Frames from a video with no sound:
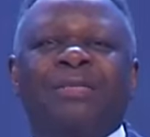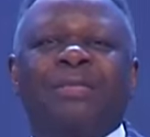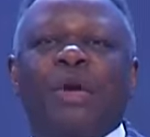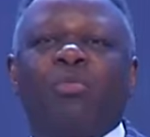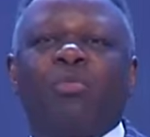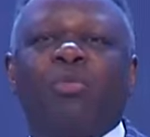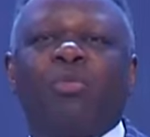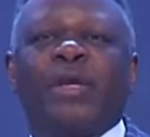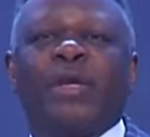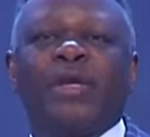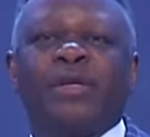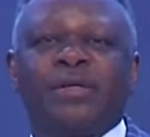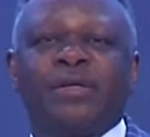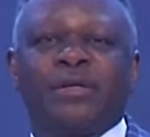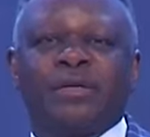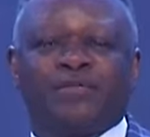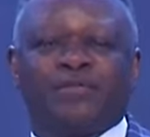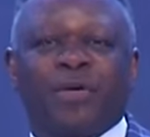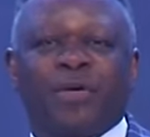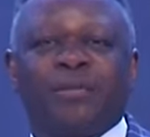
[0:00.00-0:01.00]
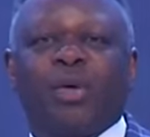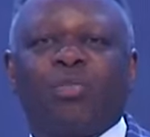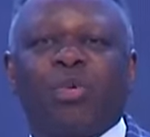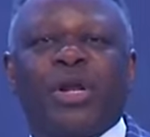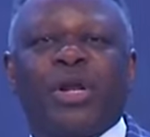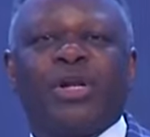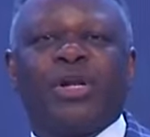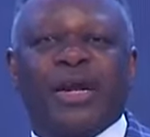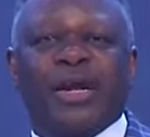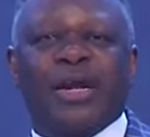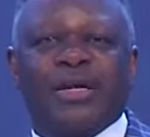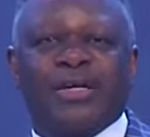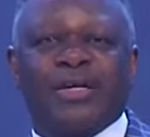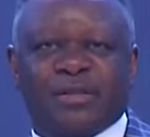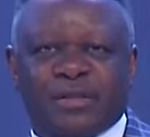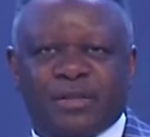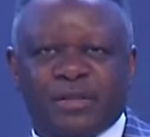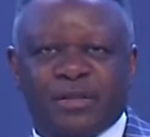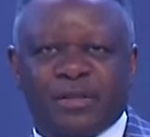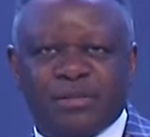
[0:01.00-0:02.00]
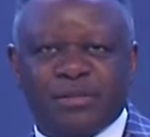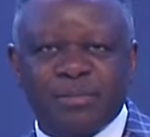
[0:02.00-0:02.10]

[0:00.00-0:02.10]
a wind from the wilderness